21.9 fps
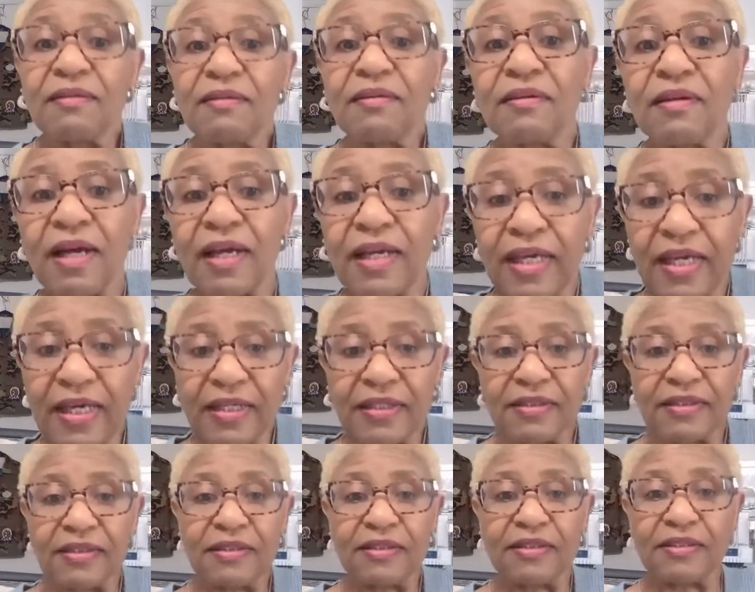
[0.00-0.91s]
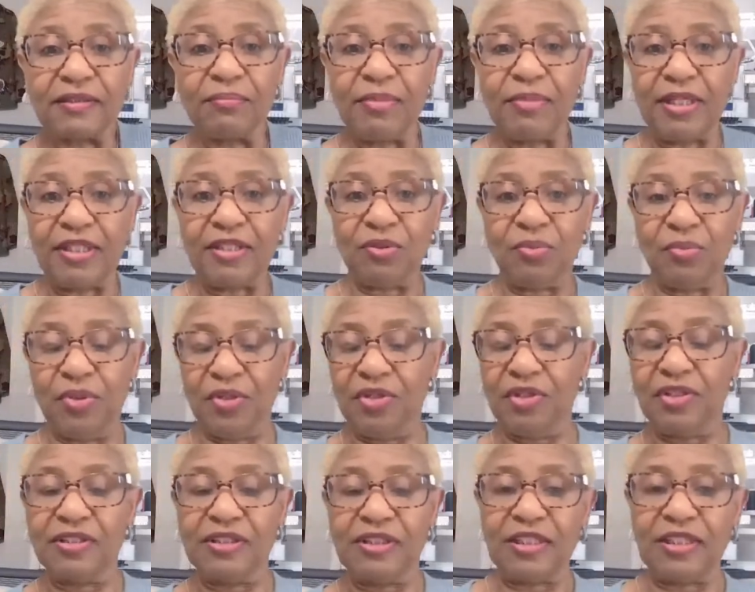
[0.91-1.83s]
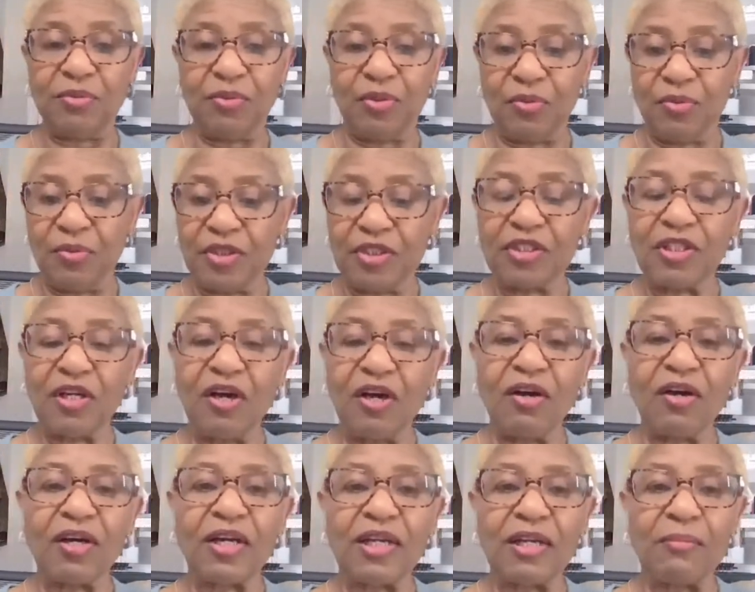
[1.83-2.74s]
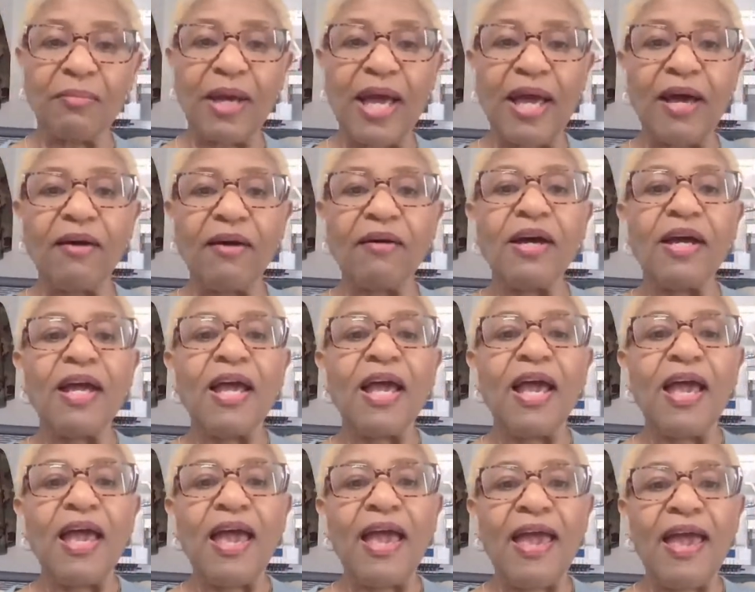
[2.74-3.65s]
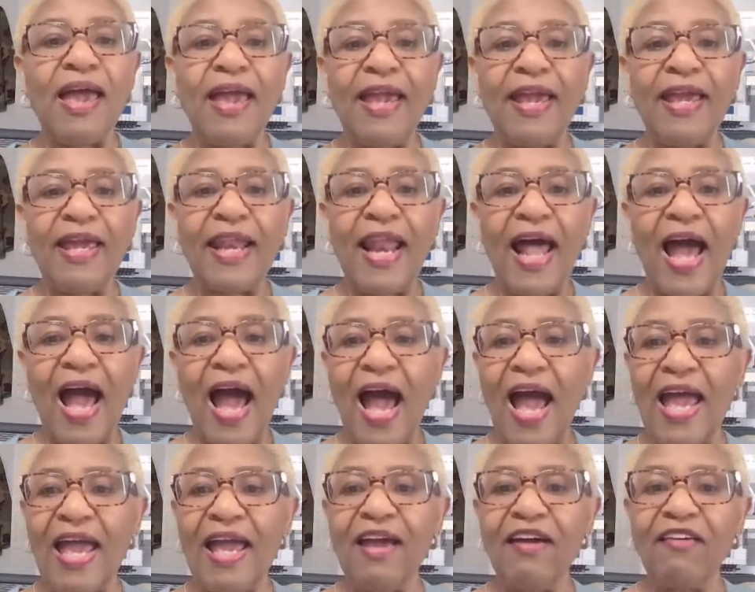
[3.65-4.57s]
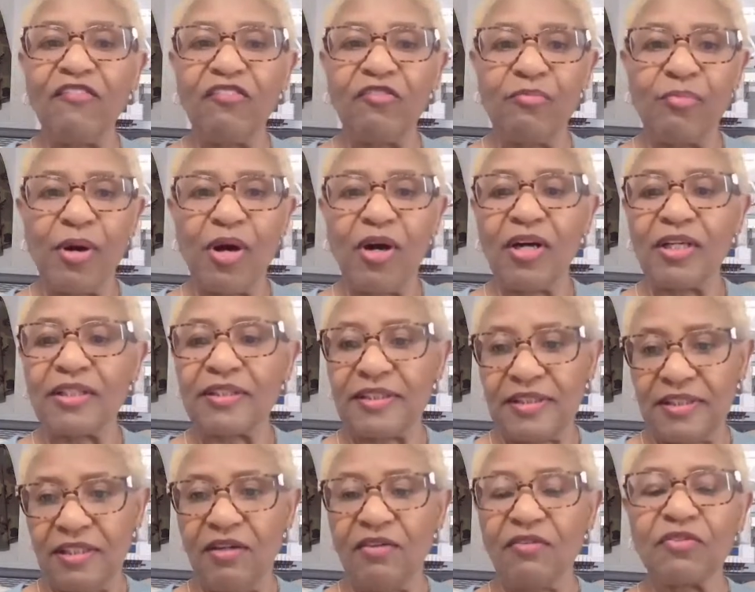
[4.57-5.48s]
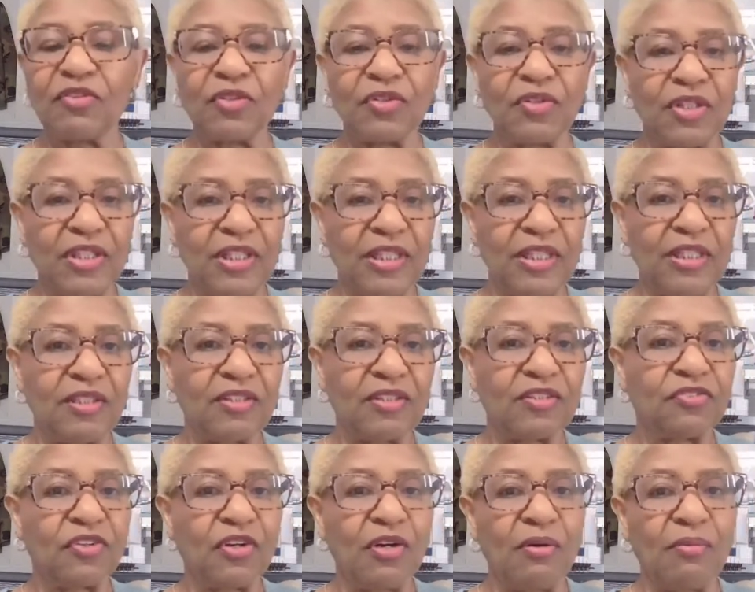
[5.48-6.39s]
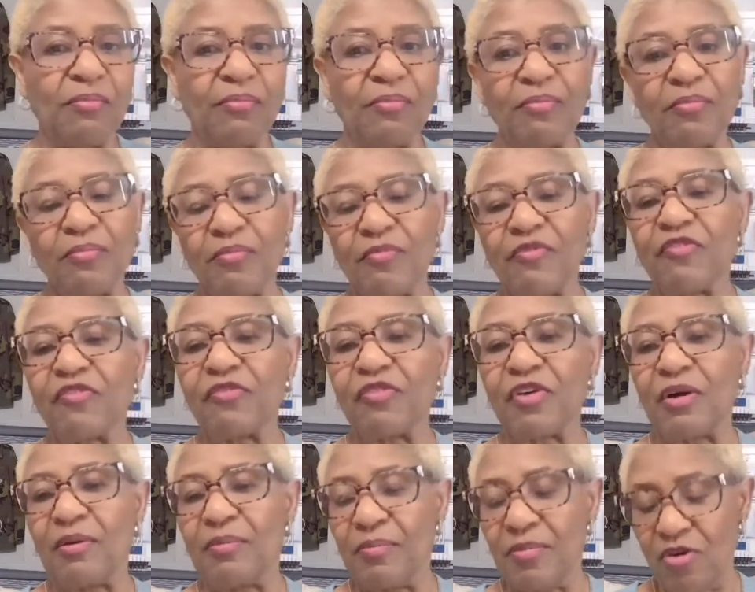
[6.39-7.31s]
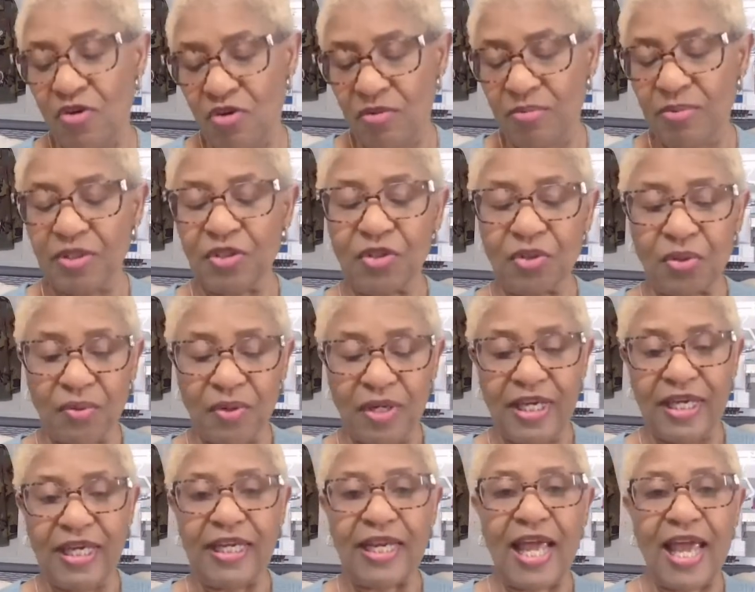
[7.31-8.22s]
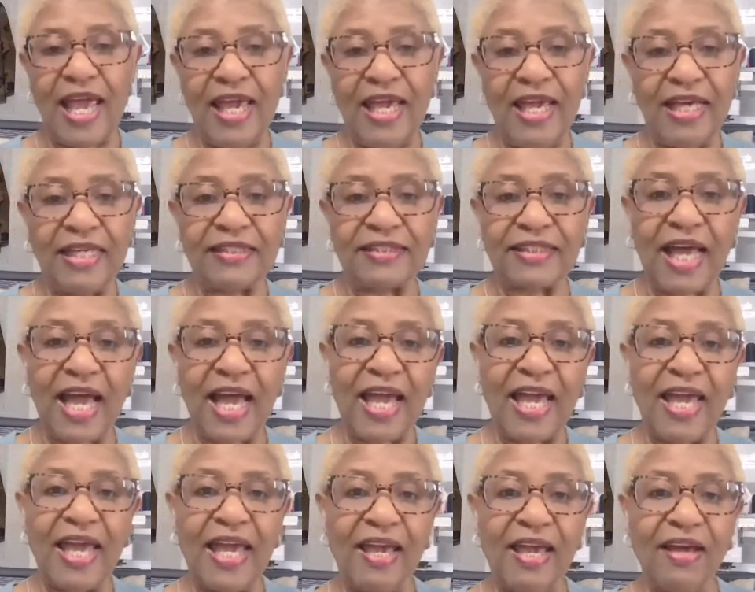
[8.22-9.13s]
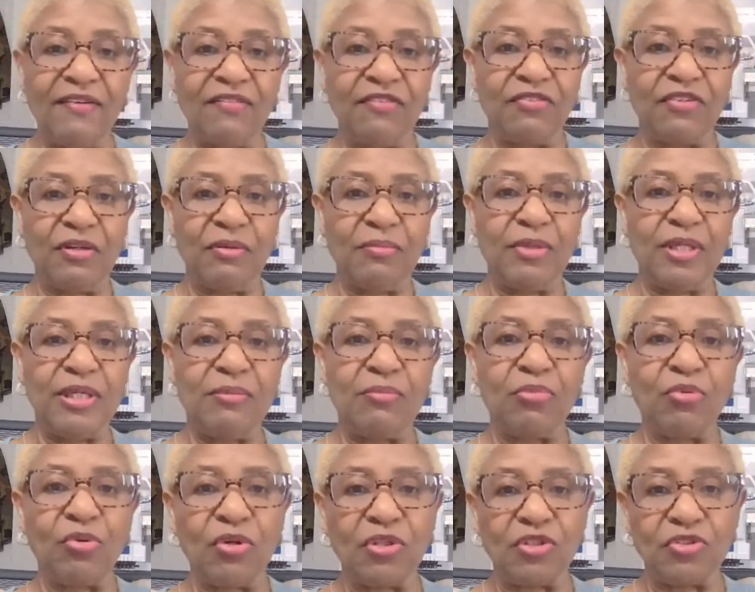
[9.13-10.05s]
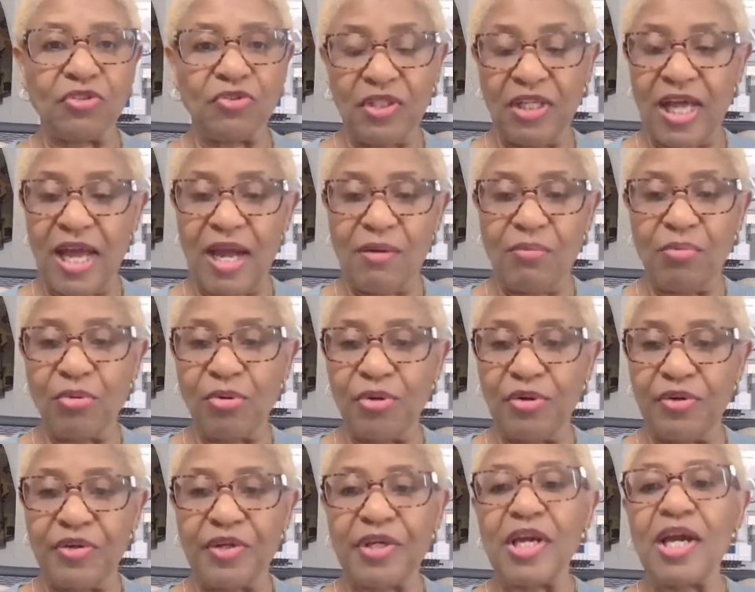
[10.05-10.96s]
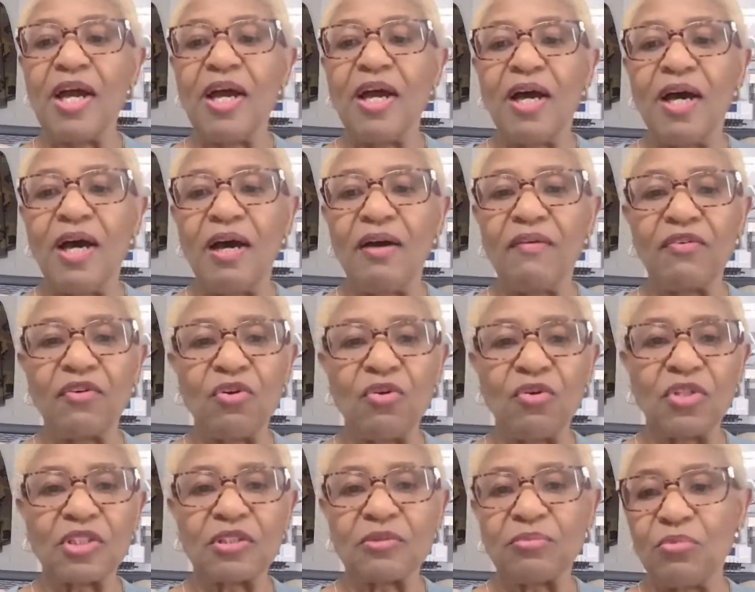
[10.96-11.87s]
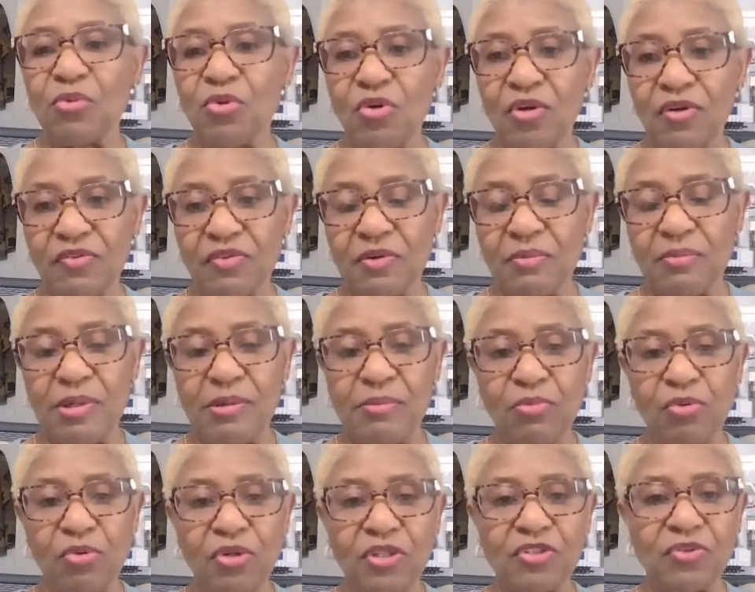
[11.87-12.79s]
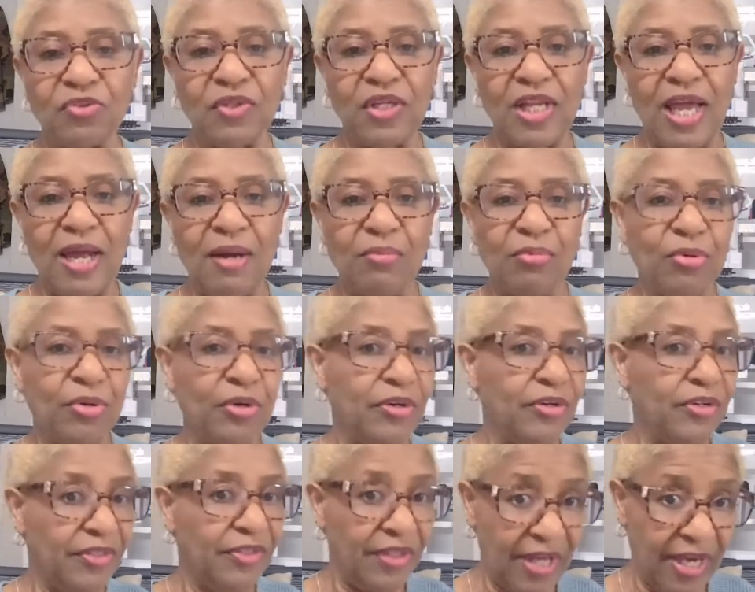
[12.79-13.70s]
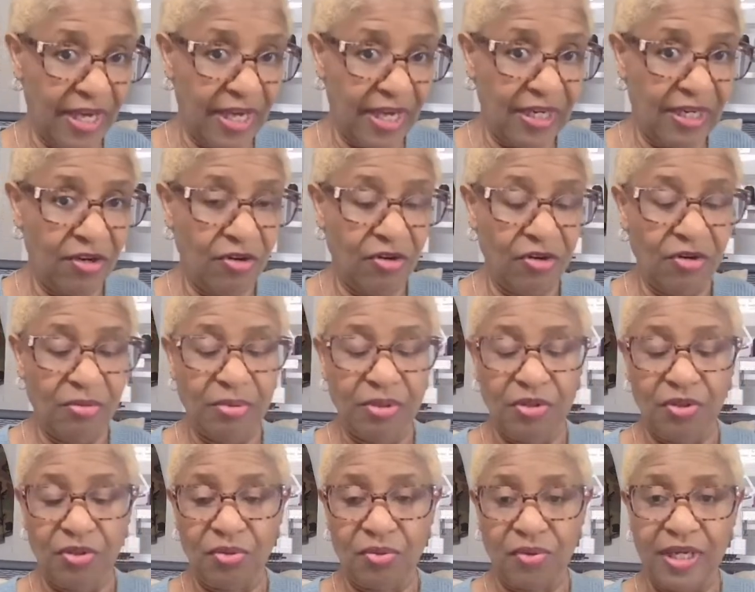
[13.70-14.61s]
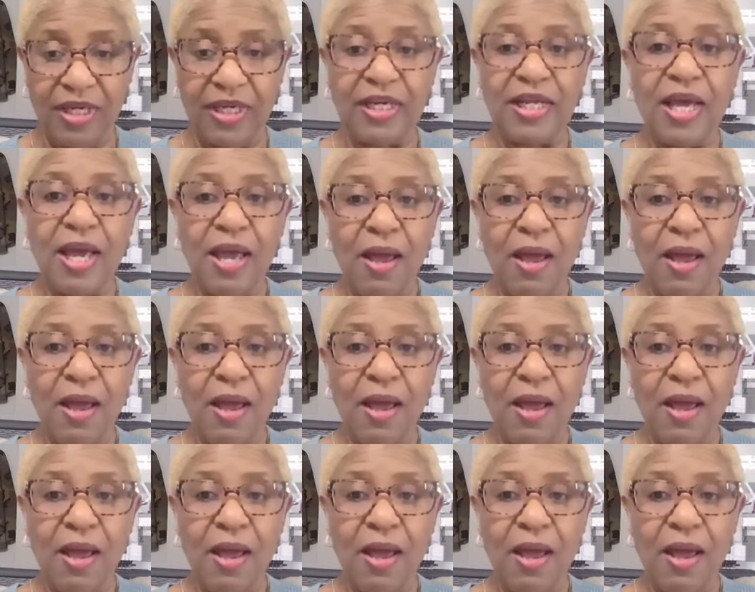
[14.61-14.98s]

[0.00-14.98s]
I guess is the best word because that's what we're talking about. And I have bought several things from Urban Thread as I have from Embroidery Library. Of course, more from Embroidery Library than Urban Thread.